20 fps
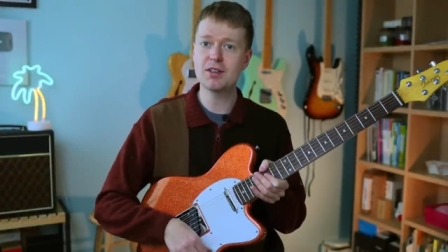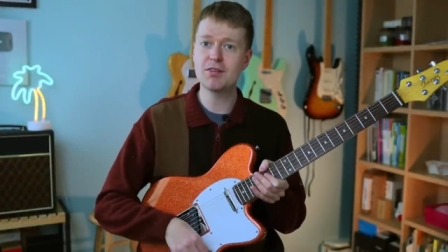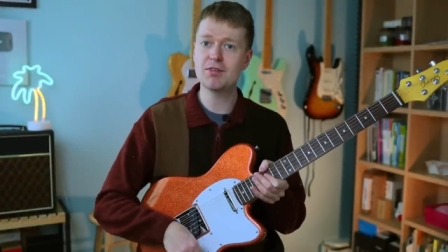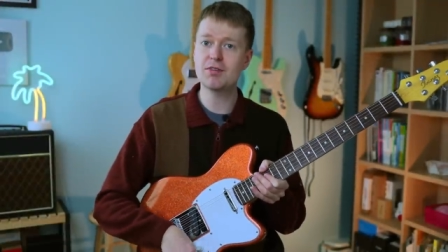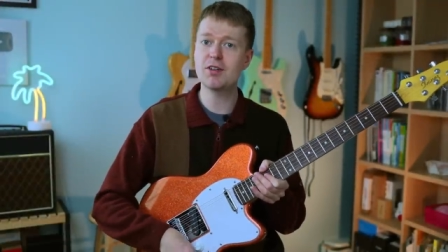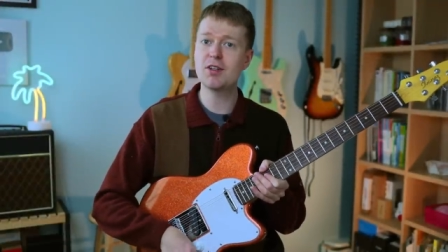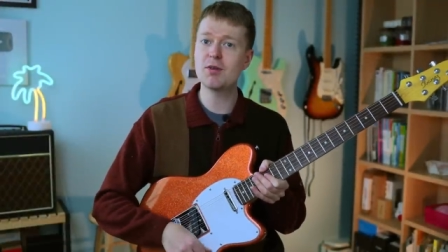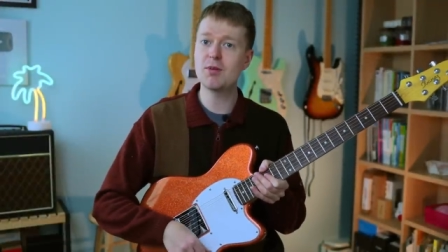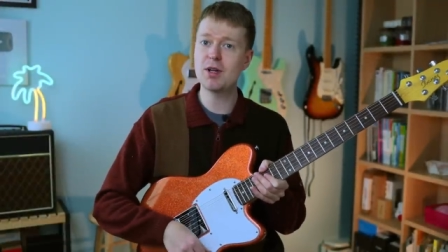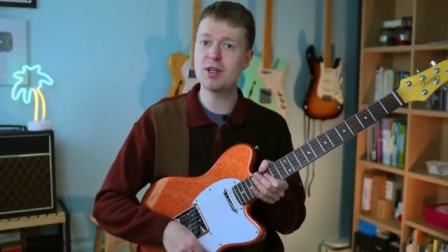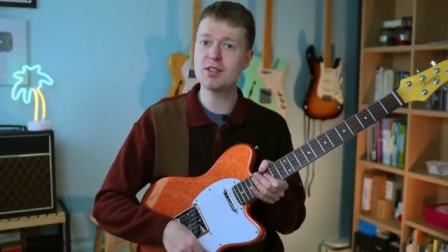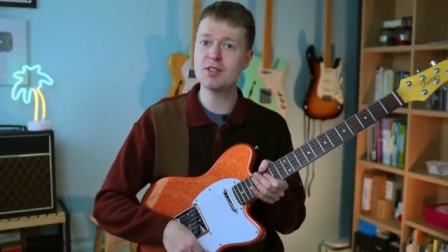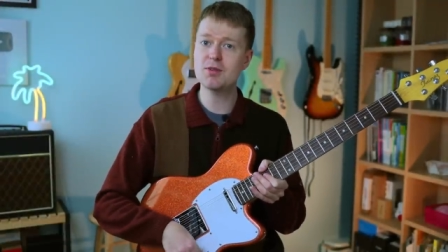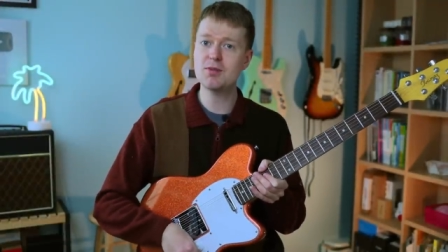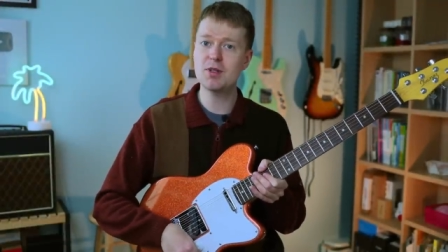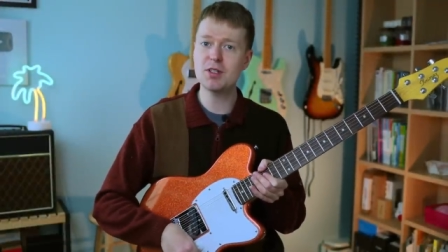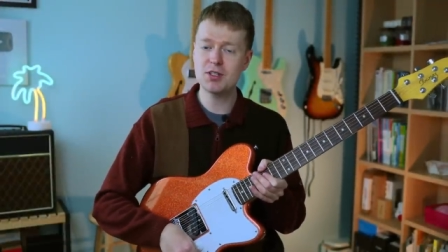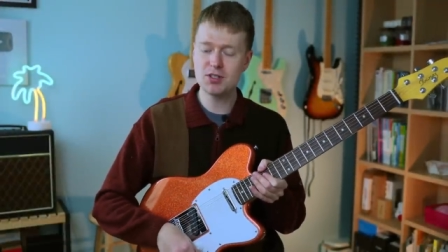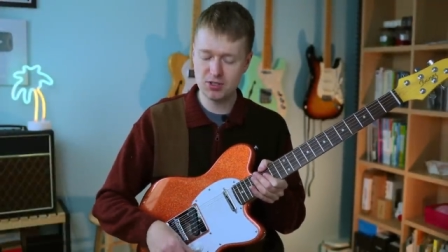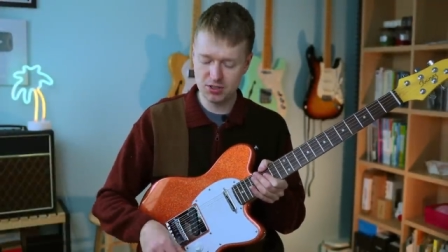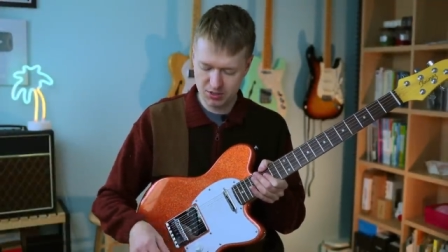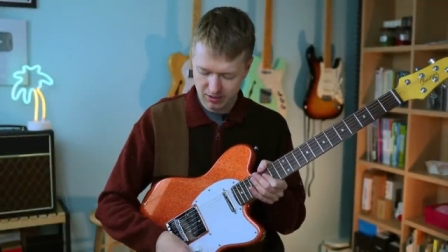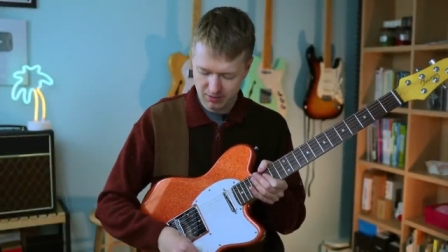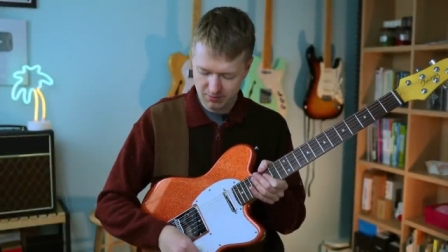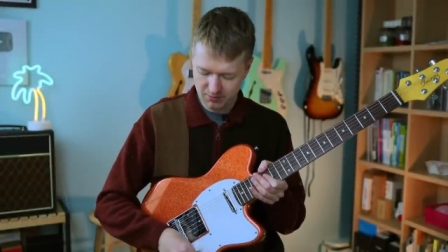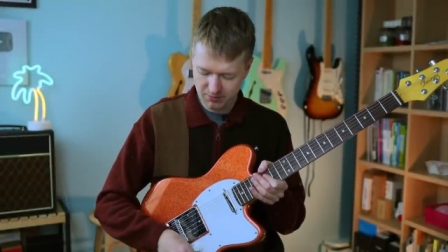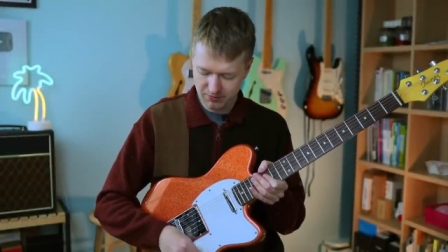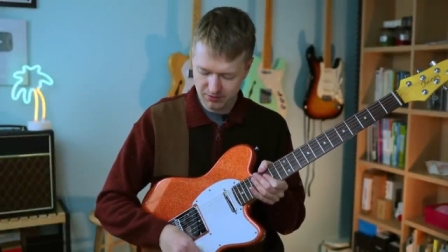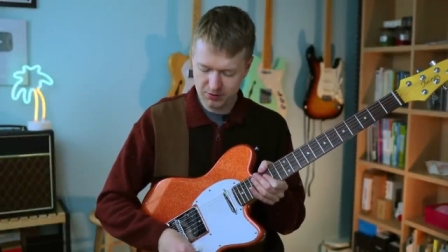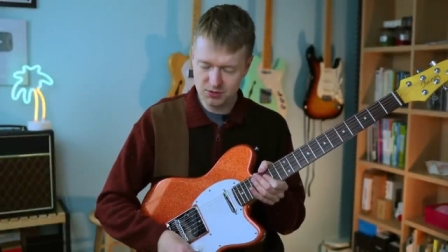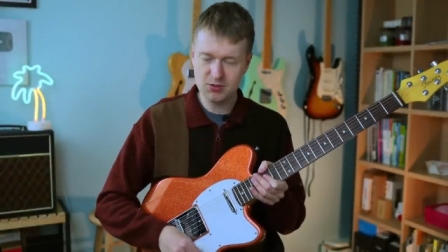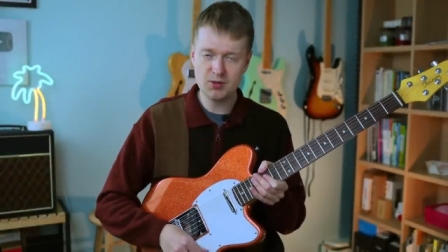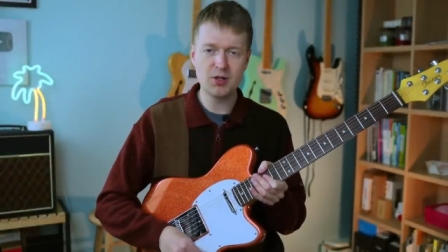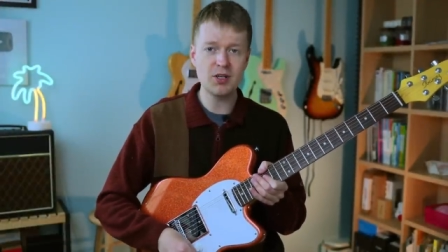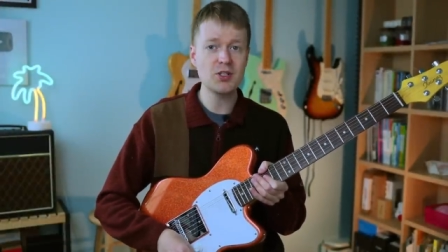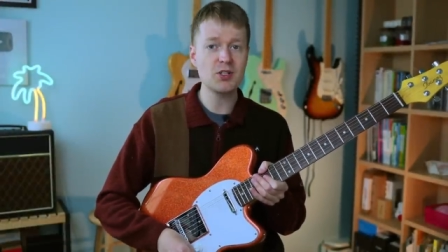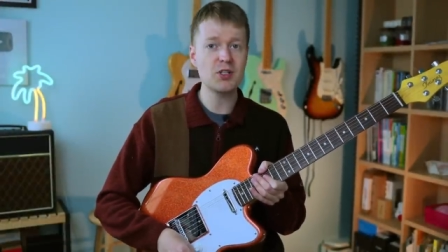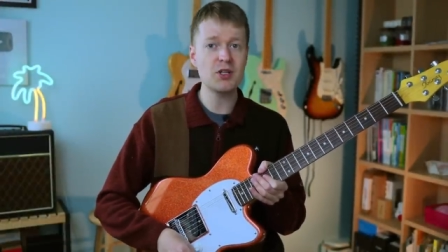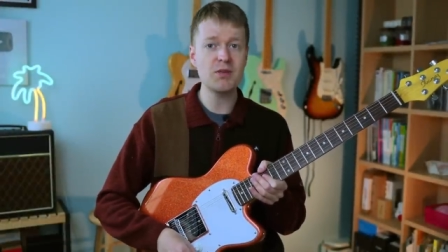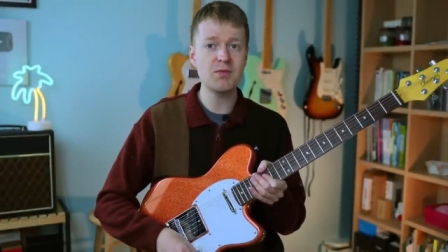a three-way switch. Um, feels
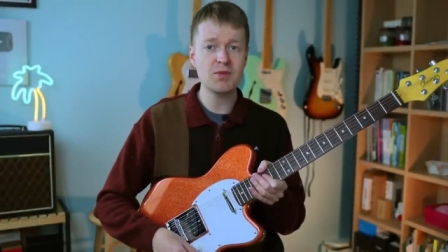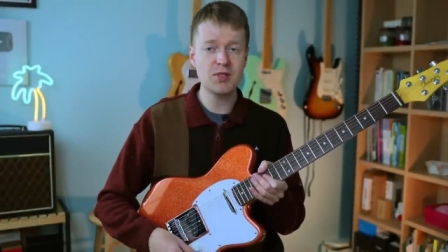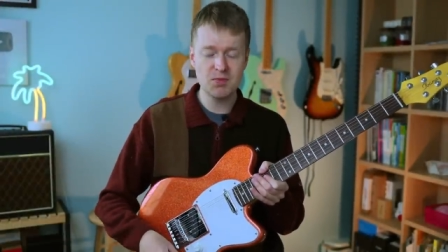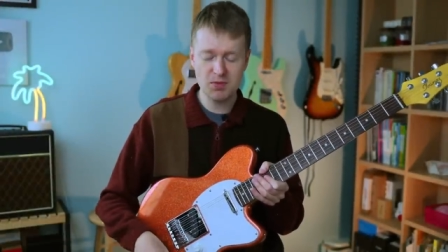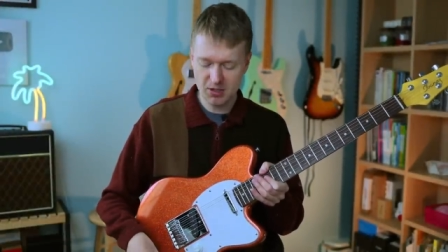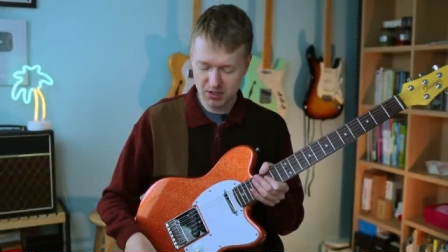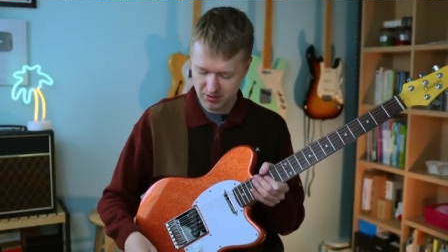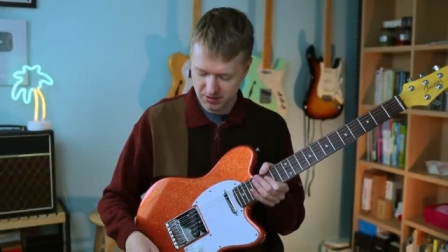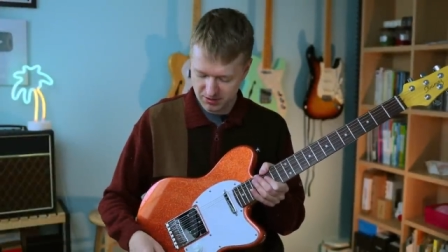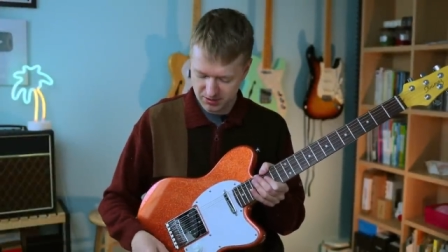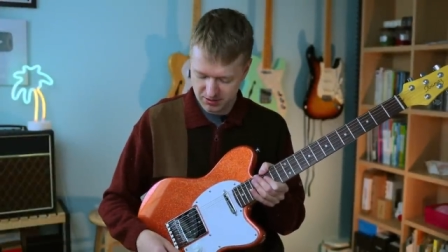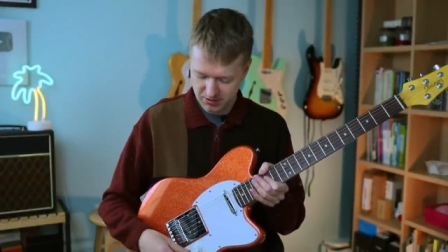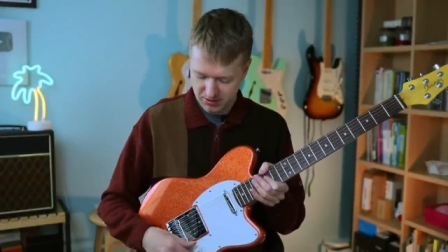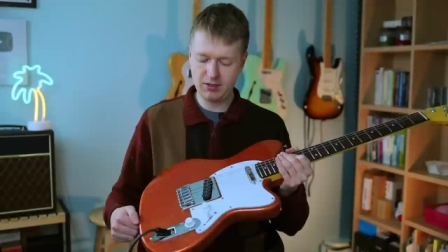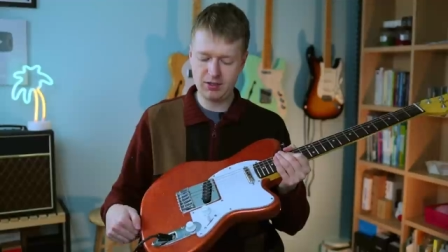quite cheap, to be honest.